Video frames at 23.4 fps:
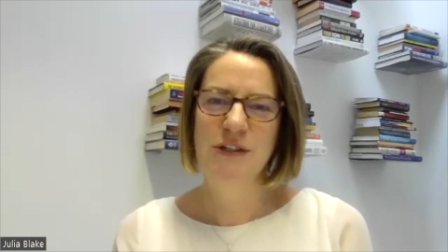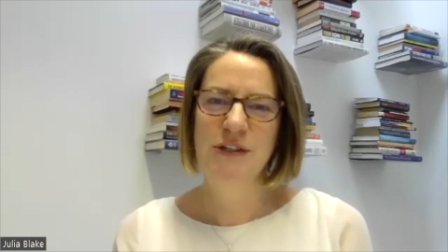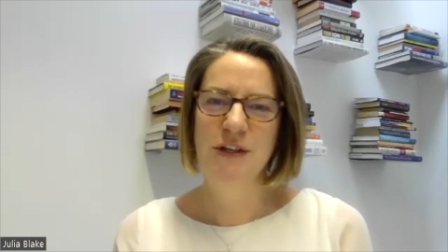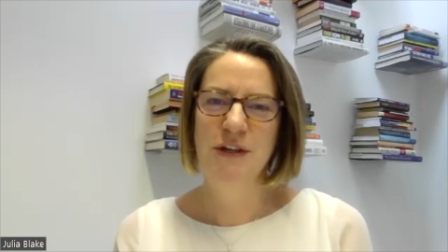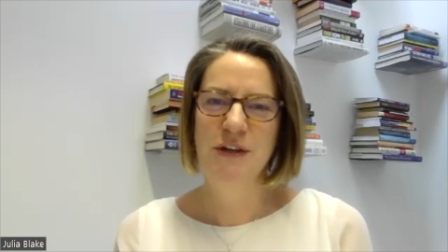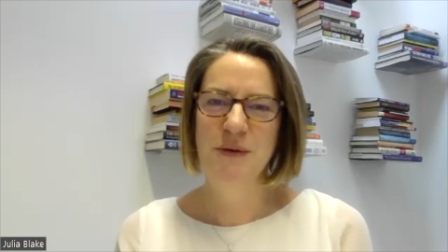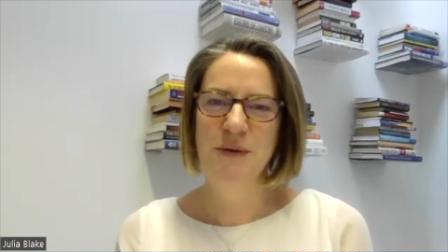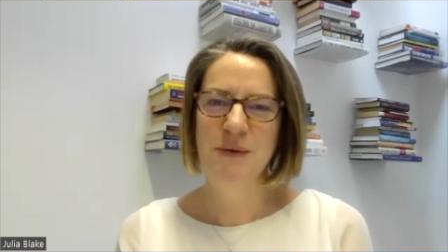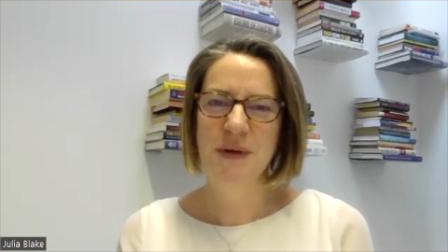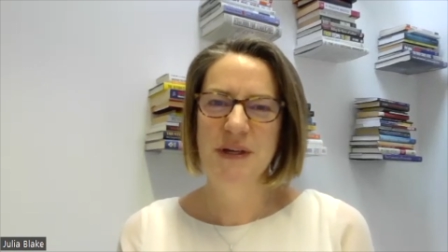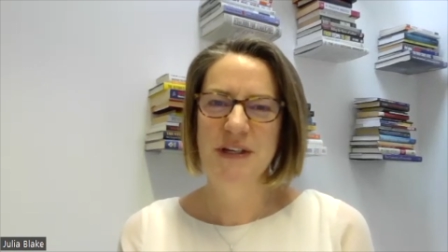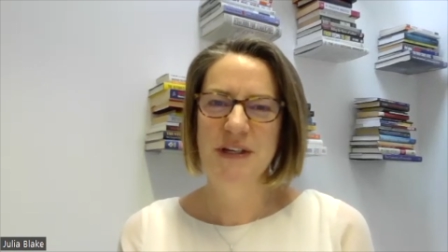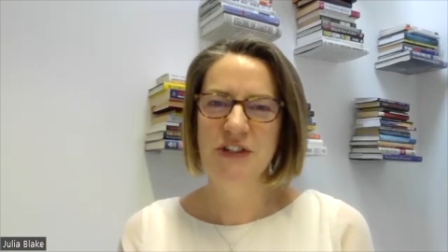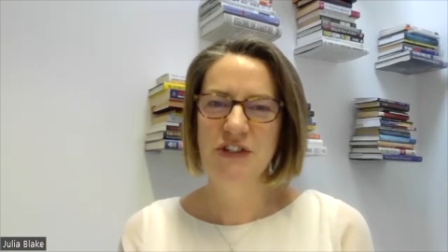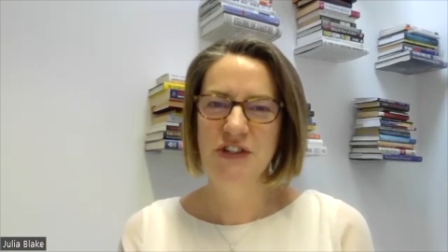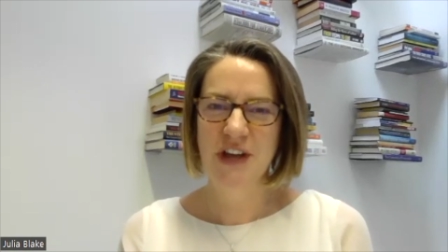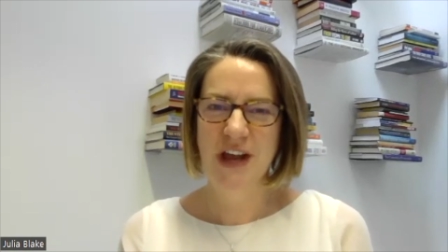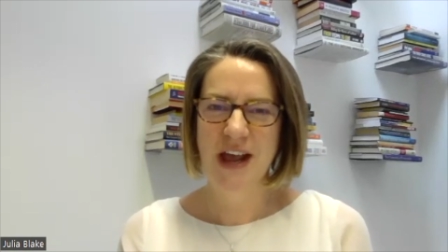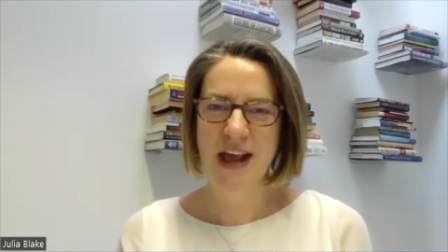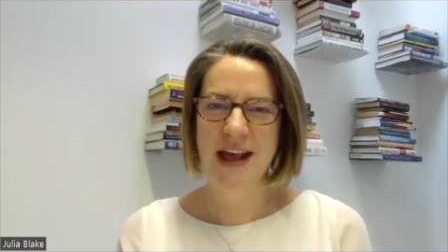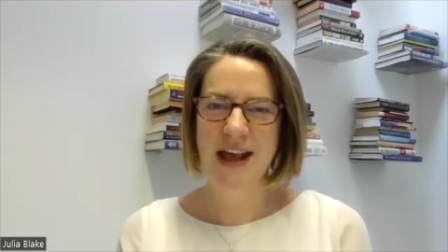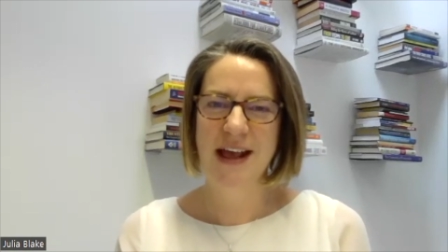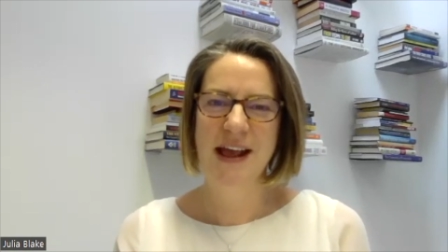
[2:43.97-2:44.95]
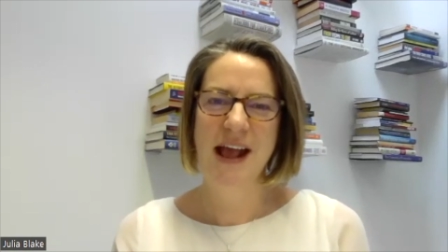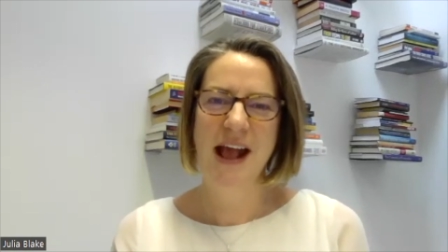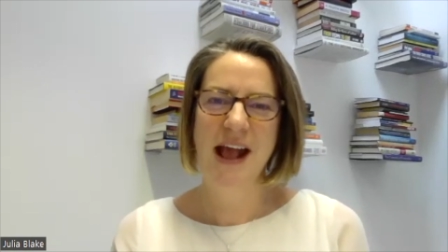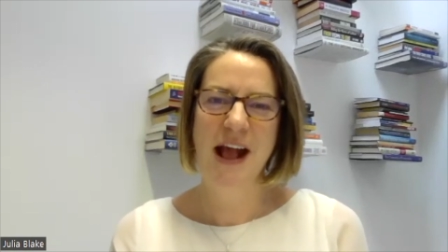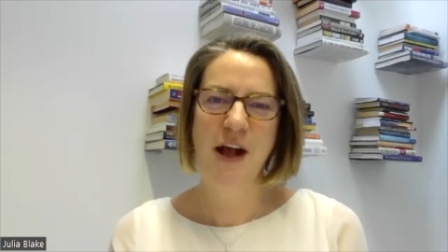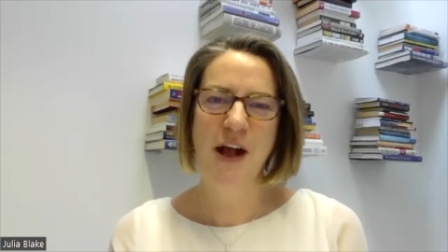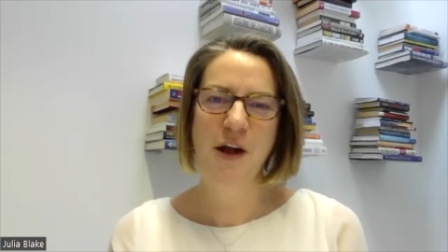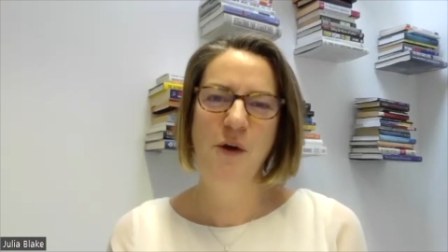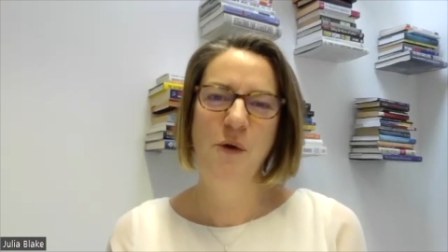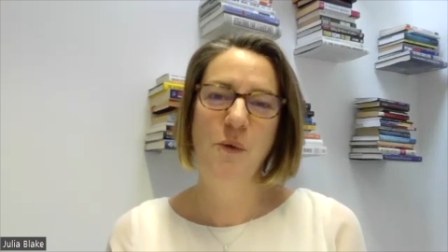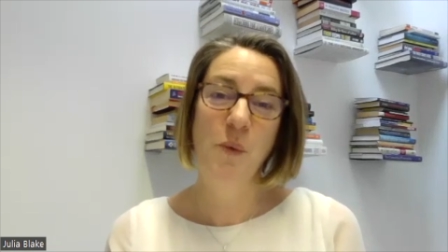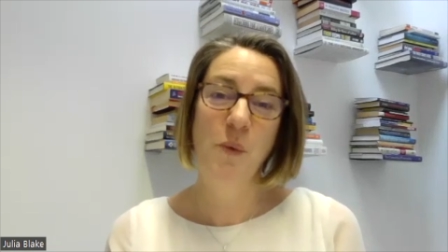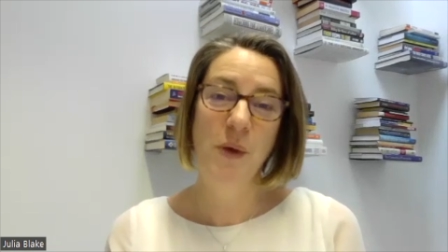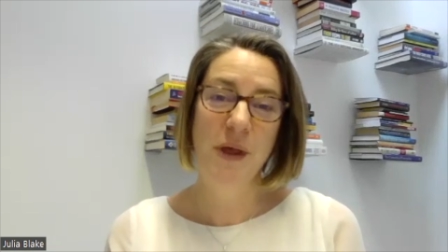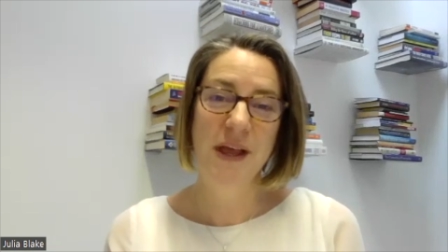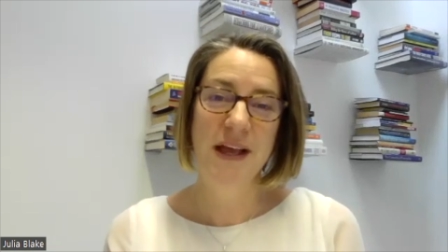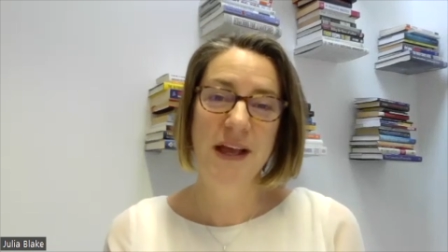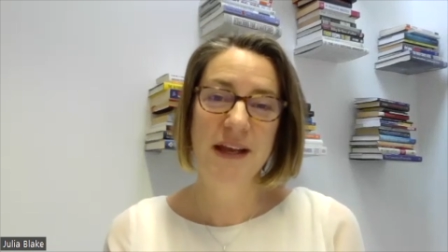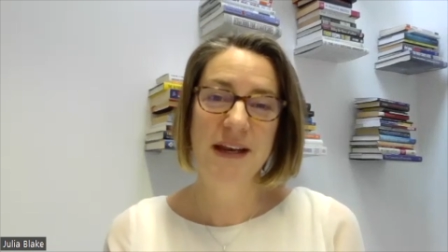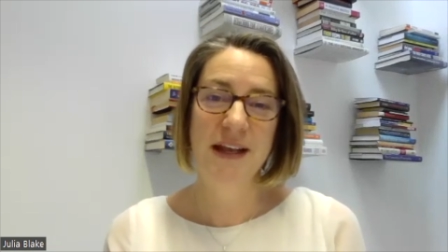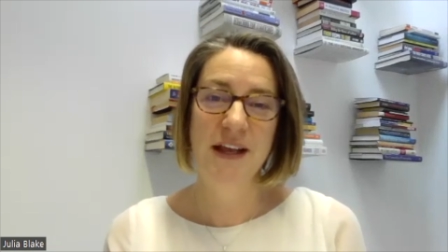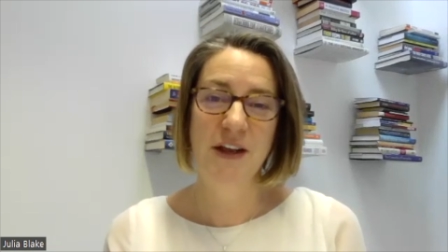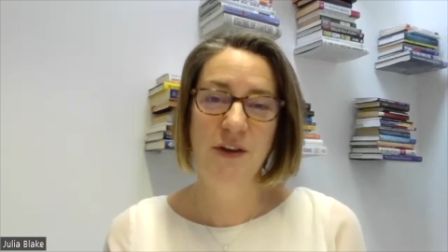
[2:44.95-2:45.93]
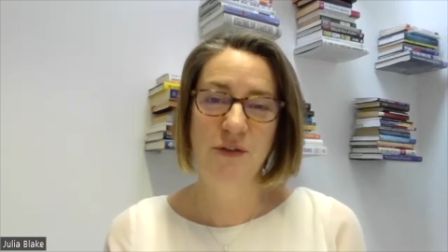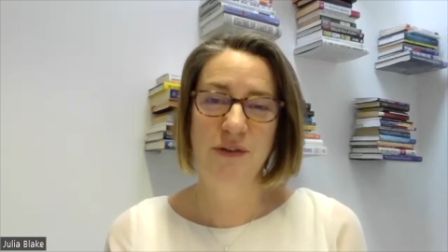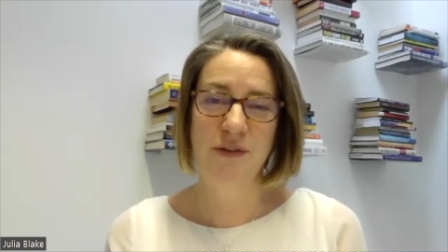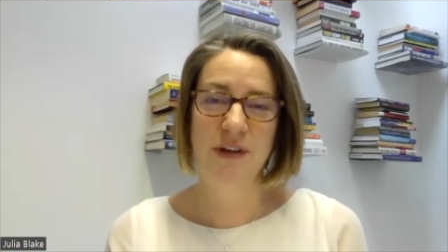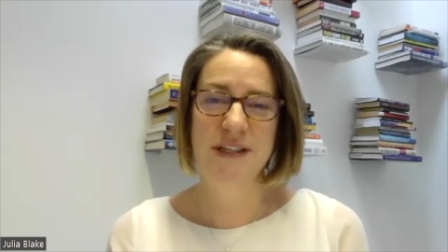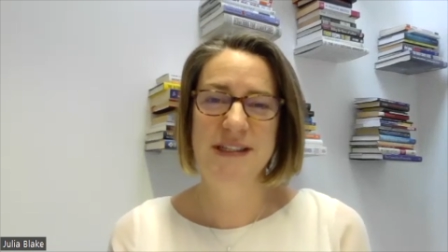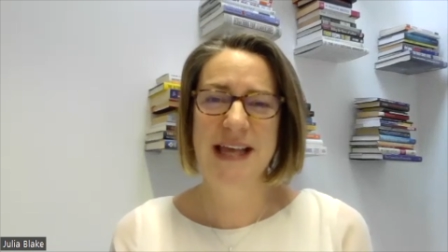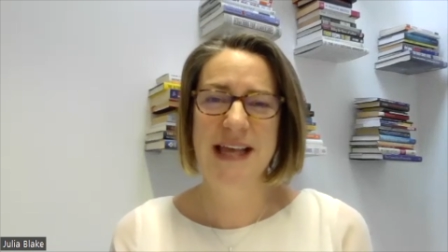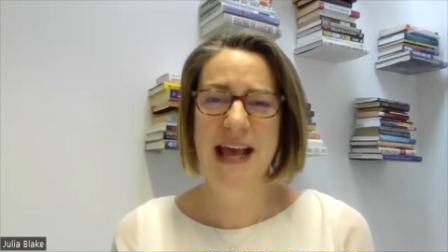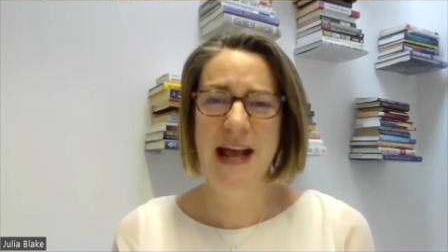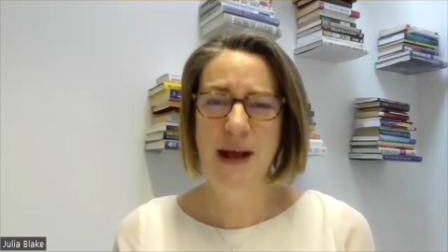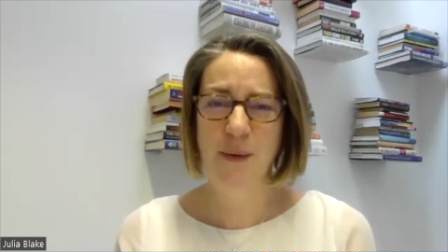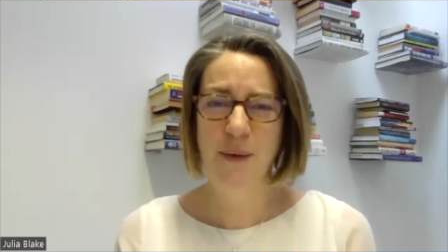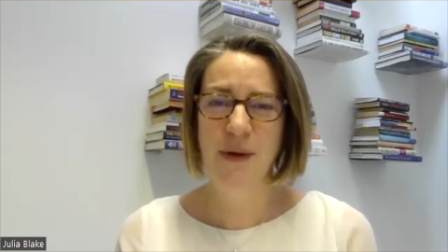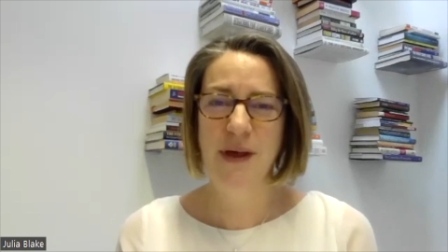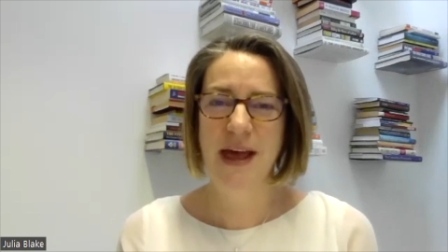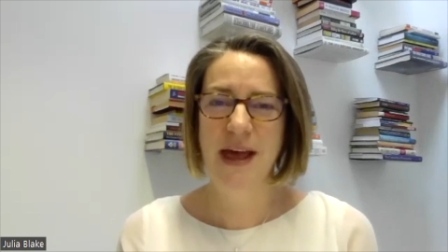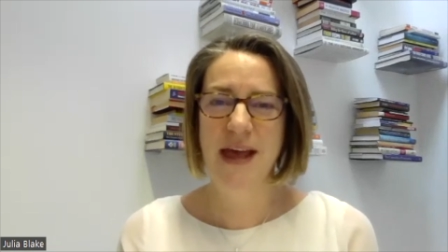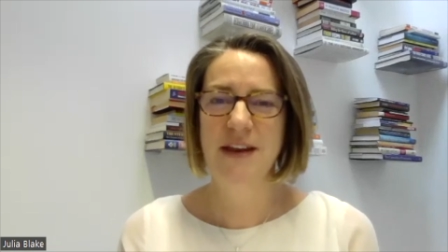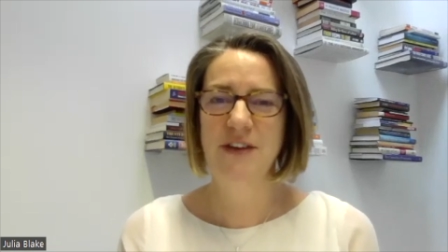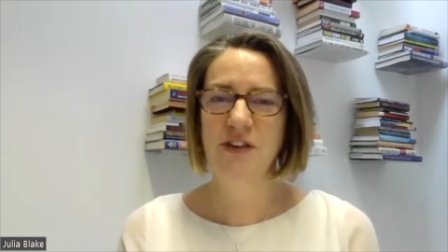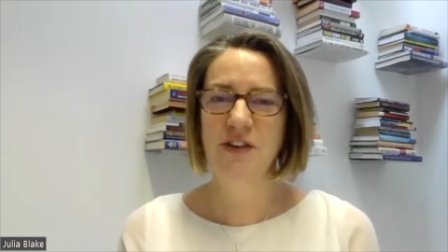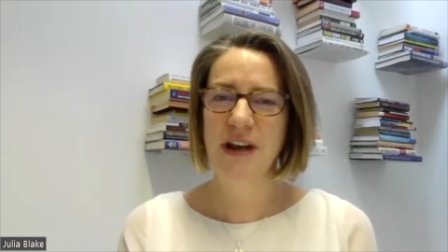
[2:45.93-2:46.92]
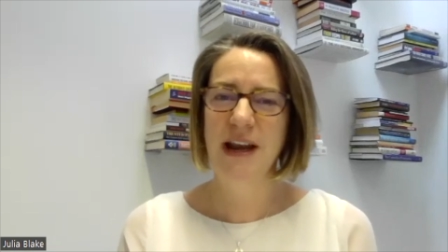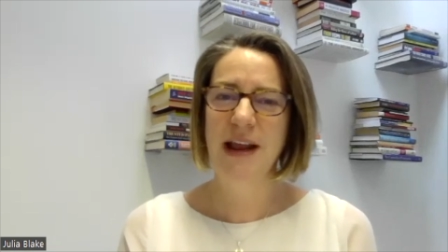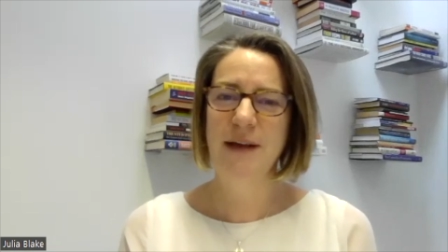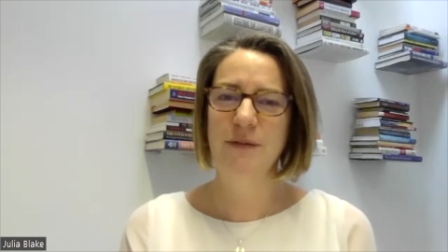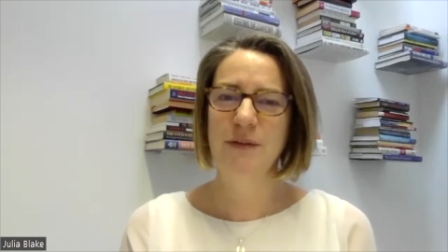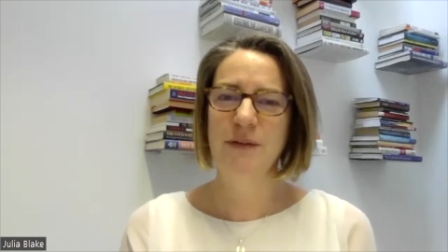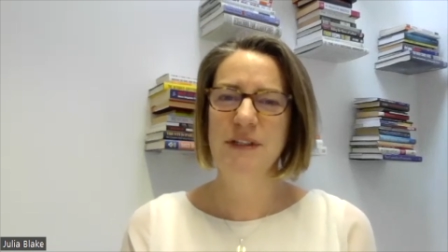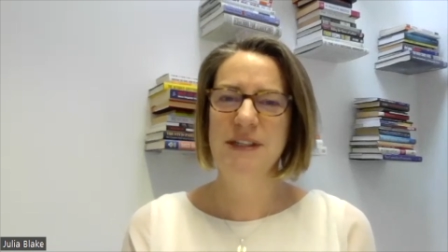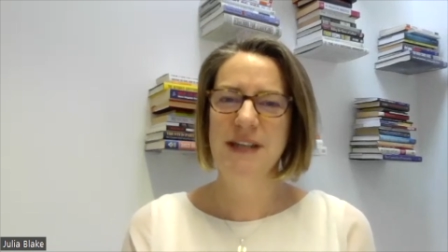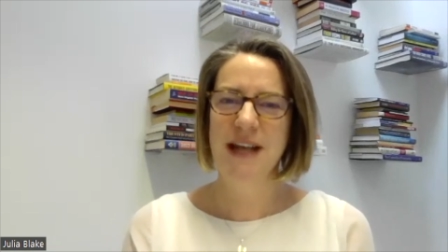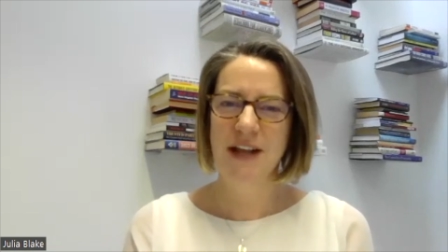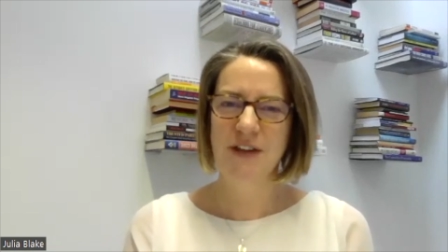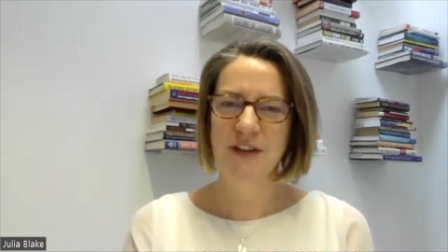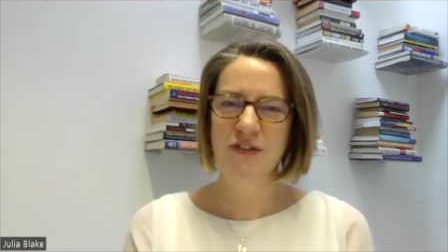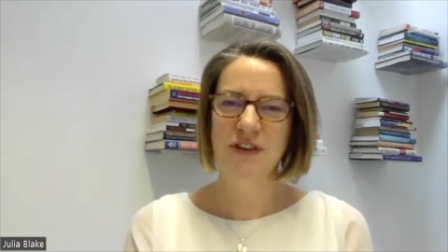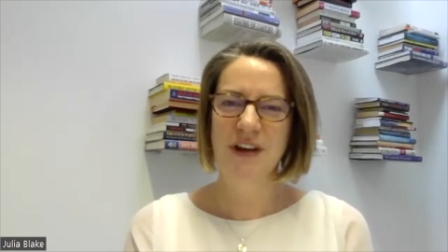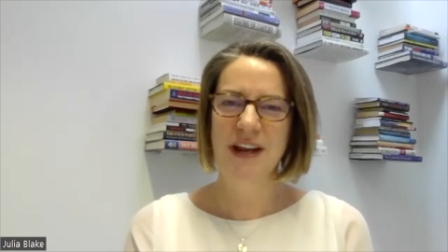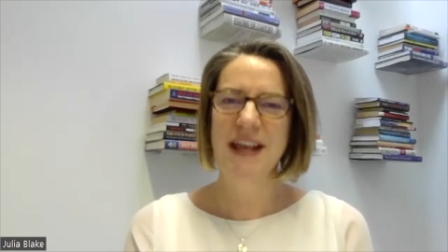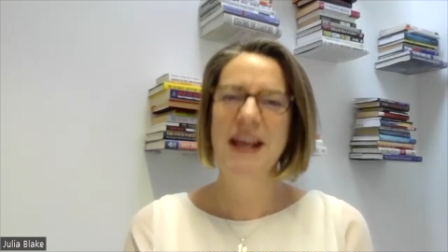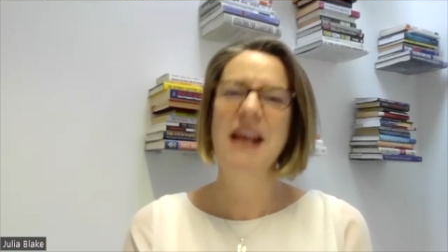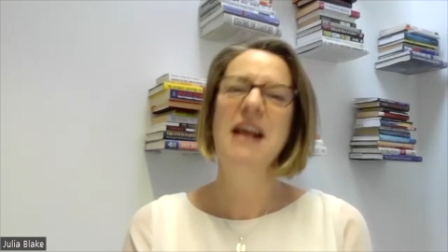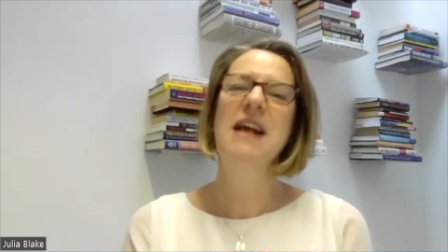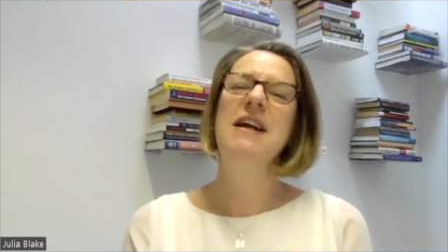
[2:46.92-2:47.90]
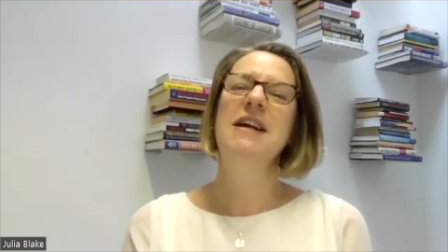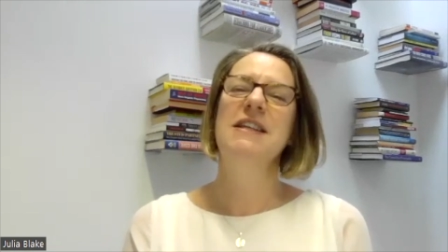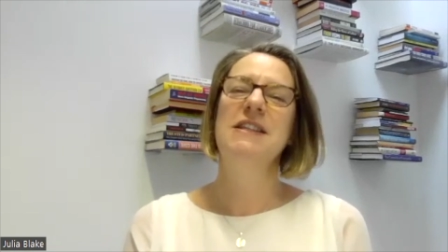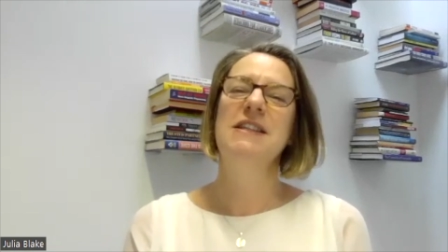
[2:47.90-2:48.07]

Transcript: to share how we can increase our energy levels naturally.